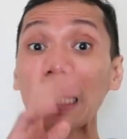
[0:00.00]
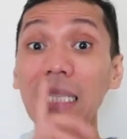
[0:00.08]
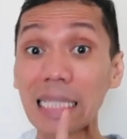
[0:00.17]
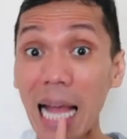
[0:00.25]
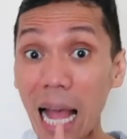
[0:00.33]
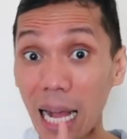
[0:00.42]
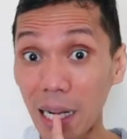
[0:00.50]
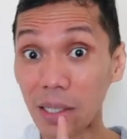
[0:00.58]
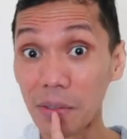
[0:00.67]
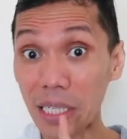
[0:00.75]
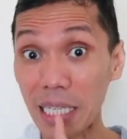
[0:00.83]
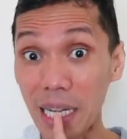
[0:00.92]
the
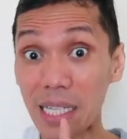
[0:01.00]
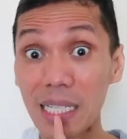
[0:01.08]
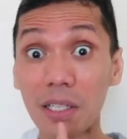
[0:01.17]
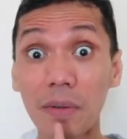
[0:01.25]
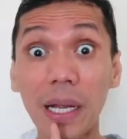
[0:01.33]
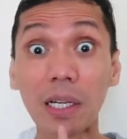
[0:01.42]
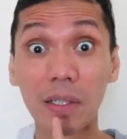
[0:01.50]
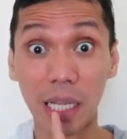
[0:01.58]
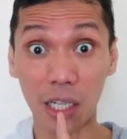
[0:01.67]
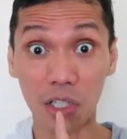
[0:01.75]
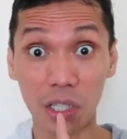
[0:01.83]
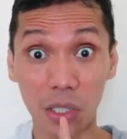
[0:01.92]
tongue really has a direct
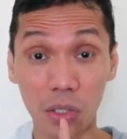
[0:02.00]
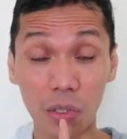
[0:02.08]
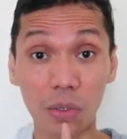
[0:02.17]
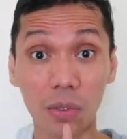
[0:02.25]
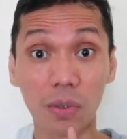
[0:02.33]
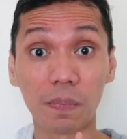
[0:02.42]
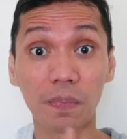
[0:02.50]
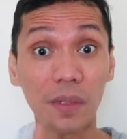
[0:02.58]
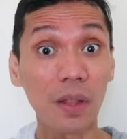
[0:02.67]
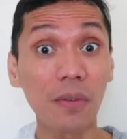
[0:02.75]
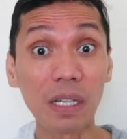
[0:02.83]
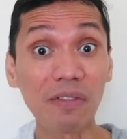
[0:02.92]
connection to
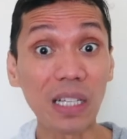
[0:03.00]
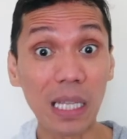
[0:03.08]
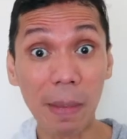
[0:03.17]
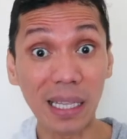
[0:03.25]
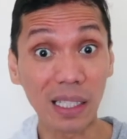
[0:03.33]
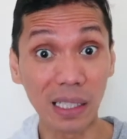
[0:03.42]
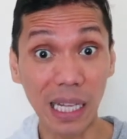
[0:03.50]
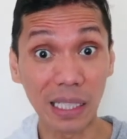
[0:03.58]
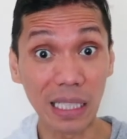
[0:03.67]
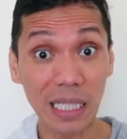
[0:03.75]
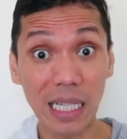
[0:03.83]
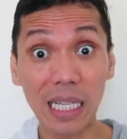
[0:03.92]
the three fundamental
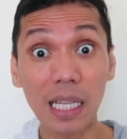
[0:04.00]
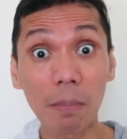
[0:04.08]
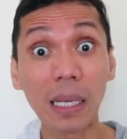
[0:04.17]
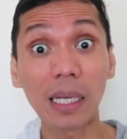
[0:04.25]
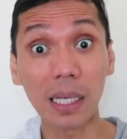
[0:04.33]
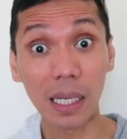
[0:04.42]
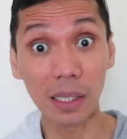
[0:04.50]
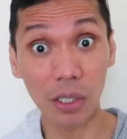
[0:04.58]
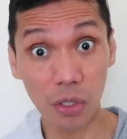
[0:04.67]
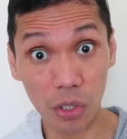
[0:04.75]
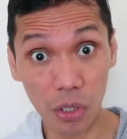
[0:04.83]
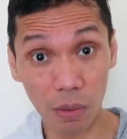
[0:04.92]
nadis, the Ida, Pingala, and the
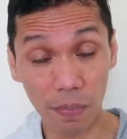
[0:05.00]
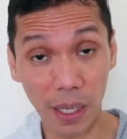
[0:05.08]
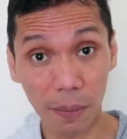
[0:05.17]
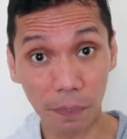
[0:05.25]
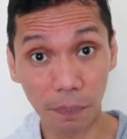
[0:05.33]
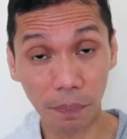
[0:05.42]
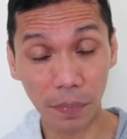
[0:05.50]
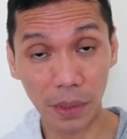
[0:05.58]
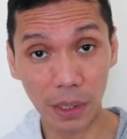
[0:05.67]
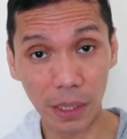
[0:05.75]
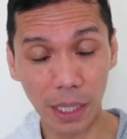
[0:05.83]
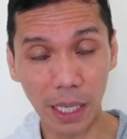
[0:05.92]
Shushumna.
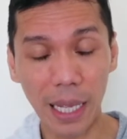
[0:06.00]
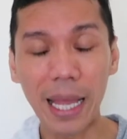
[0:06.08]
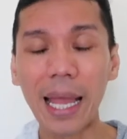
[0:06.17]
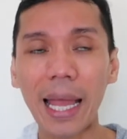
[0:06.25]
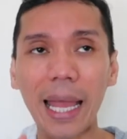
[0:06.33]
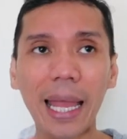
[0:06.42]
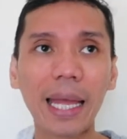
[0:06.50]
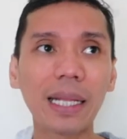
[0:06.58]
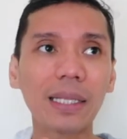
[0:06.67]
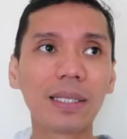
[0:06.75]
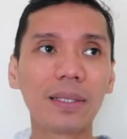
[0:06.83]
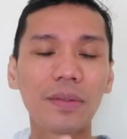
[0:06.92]

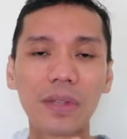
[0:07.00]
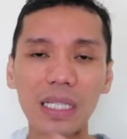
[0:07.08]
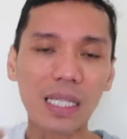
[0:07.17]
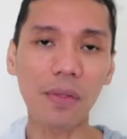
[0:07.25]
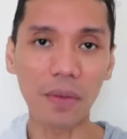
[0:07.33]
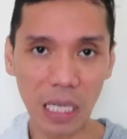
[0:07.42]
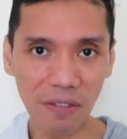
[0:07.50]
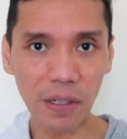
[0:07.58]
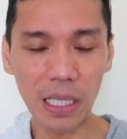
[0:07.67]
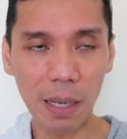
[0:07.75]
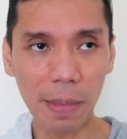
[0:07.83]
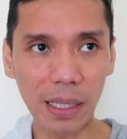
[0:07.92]
And these three
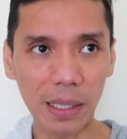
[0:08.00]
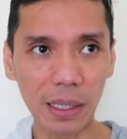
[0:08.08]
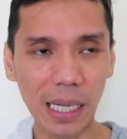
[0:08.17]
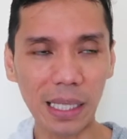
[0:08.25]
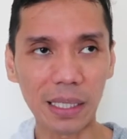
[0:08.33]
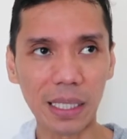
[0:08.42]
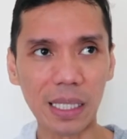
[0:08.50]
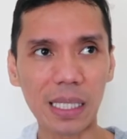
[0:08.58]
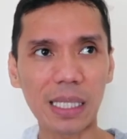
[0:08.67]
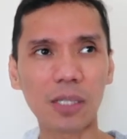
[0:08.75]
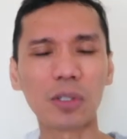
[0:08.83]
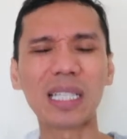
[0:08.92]
fundamental
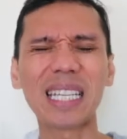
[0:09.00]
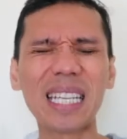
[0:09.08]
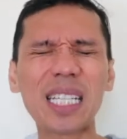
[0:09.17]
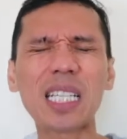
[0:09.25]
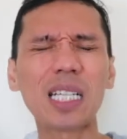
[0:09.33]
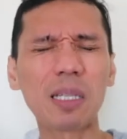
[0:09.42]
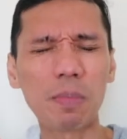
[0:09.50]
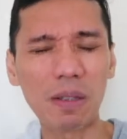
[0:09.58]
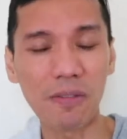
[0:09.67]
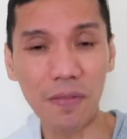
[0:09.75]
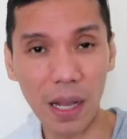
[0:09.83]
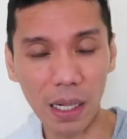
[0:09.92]
nadis could easily
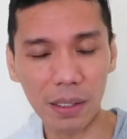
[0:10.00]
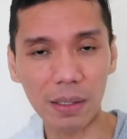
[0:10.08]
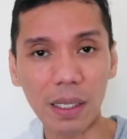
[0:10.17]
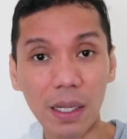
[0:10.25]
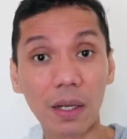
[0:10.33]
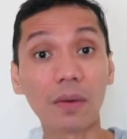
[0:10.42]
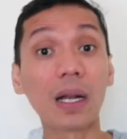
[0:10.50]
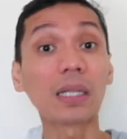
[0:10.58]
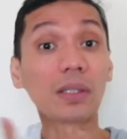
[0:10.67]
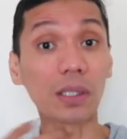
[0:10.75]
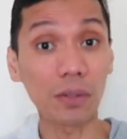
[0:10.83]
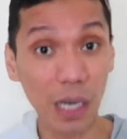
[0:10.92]
be felt
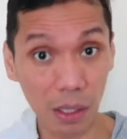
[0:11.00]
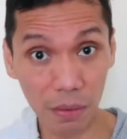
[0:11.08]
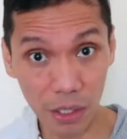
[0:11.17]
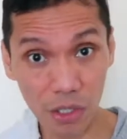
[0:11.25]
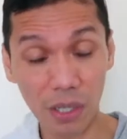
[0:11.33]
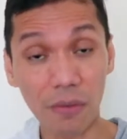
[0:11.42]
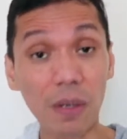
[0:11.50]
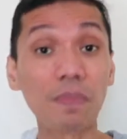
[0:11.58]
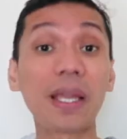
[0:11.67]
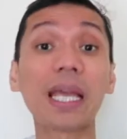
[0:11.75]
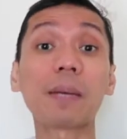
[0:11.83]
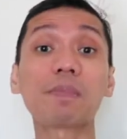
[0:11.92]
around the trunk region from
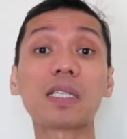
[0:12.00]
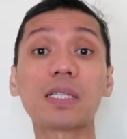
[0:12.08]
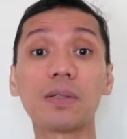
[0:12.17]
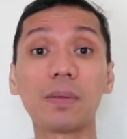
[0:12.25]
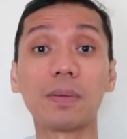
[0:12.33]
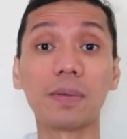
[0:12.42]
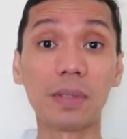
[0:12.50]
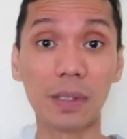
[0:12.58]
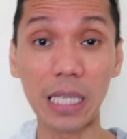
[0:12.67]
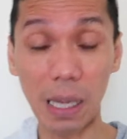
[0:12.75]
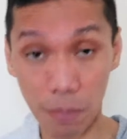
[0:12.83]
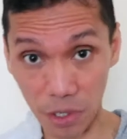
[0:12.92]
the hips to
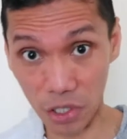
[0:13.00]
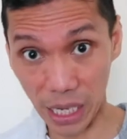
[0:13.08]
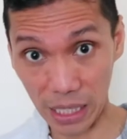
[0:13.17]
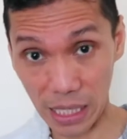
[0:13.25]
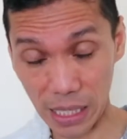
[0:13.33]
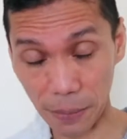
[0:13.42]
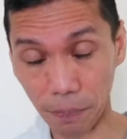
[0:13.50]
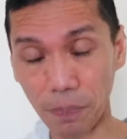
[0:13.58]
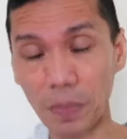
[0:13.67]
the upper chest.